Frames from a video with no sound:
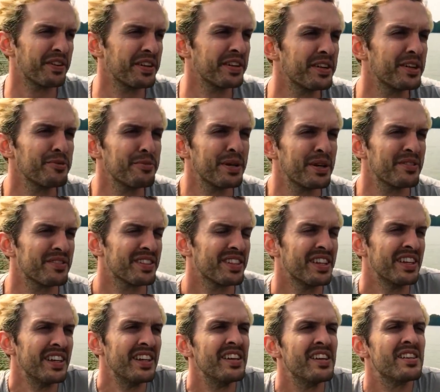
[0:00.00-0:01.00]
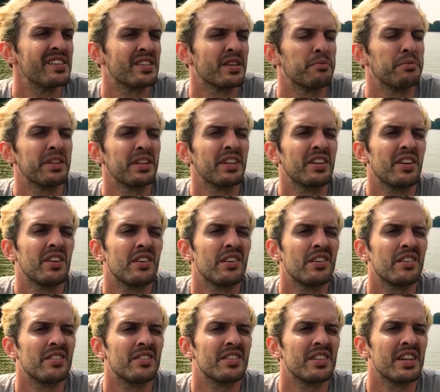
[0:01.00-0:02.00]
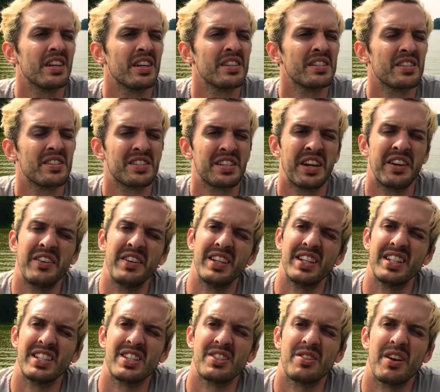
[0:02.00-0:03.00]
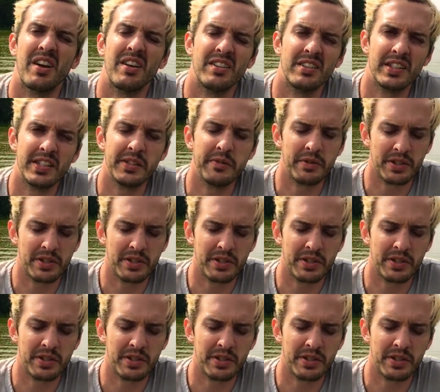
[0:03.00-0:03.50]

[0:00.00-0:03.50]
found out about something called esoteric astrology,